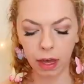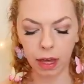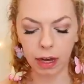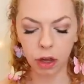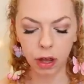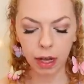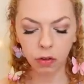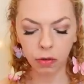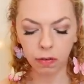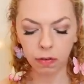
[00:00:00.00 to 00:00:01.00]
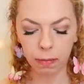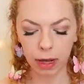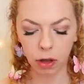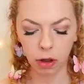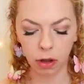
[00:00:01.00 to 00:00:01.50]
It initiates
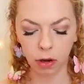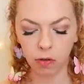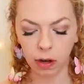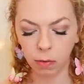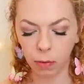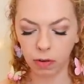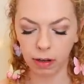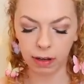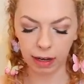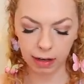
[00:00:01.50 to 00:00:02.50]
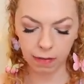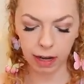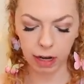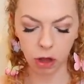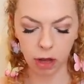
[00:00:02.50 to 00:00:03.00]
transformation, transmuting negative
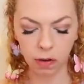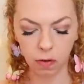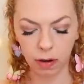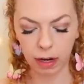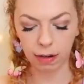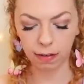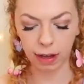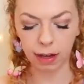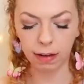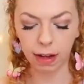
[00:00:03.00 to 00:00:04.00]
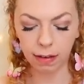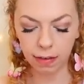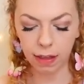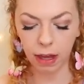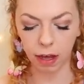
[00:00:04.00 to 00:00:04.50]
energy to release it
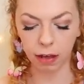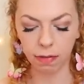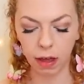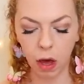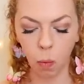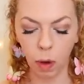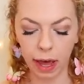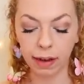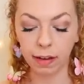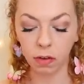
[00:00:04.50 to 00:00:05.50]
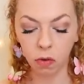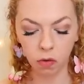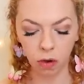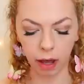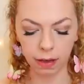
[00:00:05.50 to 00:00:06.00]
into the earth where it is
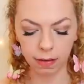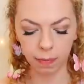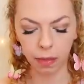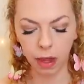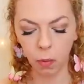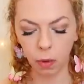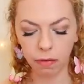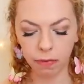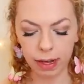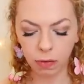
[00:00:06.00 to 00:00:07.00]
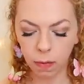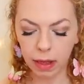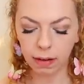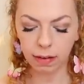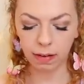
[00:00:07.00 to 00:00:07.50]
neutralized. When faced with
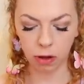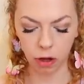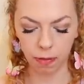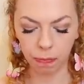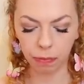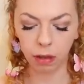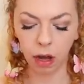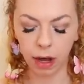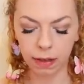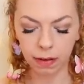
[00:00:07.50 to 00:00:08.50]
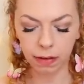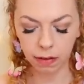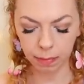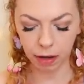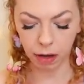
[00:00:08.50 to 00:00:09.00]
indecision, Iceland
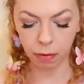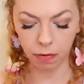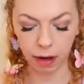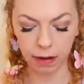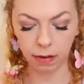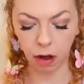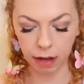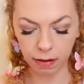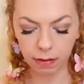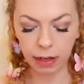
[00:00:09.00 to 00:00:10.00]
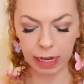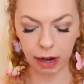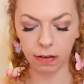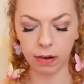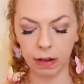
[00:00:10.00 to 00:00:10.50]
Spar provides guidance and
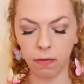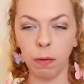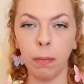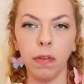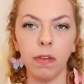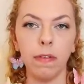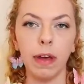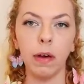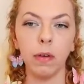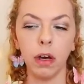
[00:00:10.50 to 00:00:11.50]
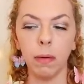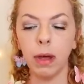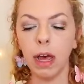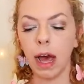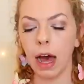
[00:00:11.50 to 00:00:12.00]
clarity for a positive outcome.
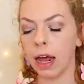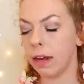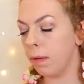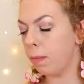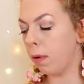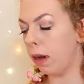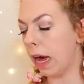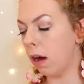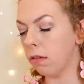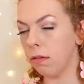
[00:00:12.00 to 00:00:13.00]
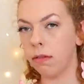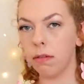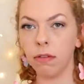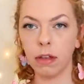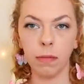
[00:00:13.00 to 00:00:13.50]
And I did pull out
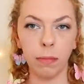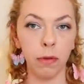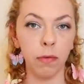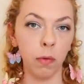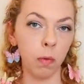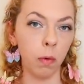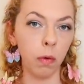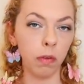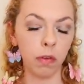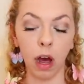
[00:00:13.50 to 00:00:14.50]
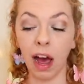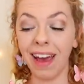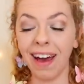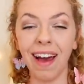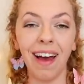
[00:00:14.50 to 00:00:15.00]
this beautiful quartz.
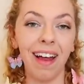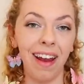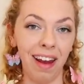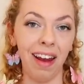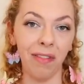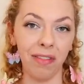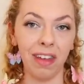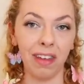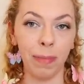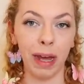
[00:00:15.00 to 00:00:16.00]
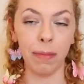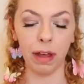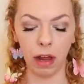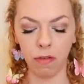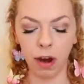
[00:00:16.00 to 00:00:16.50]
I love this,
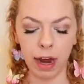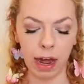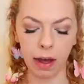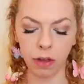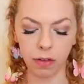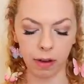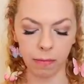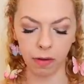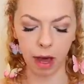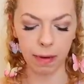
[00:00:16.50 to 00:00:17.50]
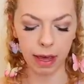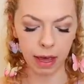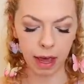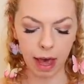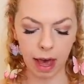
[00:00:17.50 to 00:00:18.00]
baby. Like right now, it's just, I'm vibing,
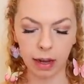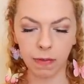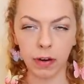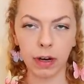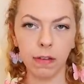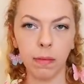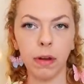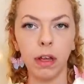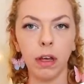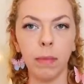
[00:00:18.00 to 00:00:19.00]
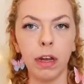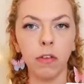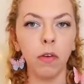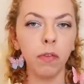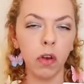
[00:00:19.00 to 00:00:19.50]
and it's very similar. I mean,
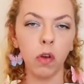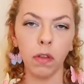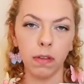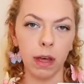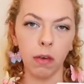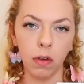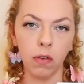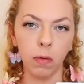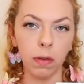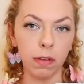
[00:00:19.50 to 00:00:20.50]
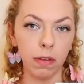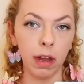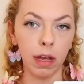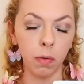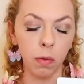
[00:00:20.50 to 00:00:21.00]
it's obviously not the same crystal. This is
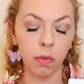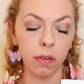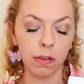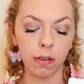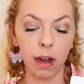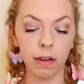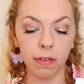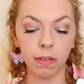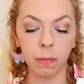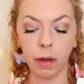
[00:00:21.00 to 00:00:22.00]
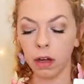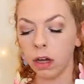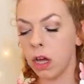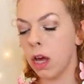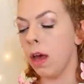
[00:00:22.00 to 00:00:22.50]
clear quartz and this is Iceland
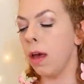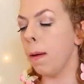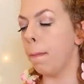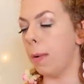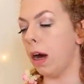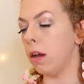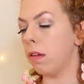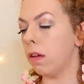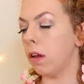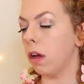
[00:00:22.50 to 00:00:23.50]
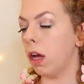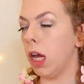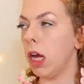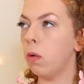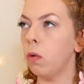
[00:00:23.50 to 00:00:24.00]
Spar. But
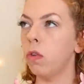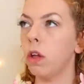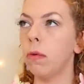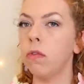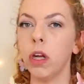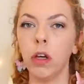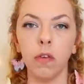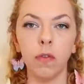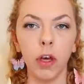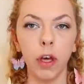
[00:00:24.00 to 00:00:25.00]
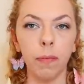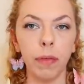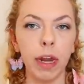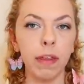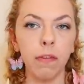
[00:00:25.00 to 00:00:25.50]
clear quartz is going to be really good for you.
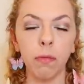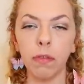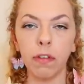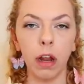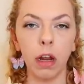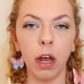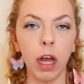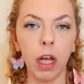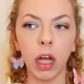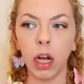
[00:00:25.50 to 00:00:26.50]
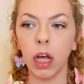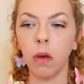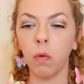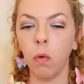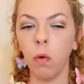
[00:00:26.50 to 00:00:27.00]
Anything from selenite, clear
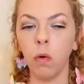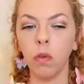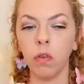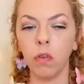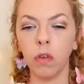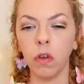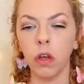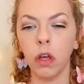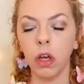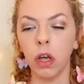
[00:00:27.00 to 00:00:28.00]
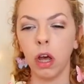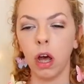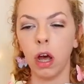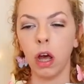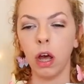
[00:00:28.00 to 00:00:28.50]
quartz,
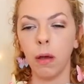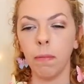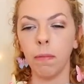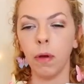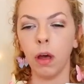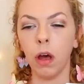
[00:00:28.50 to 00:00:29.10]
ocelite.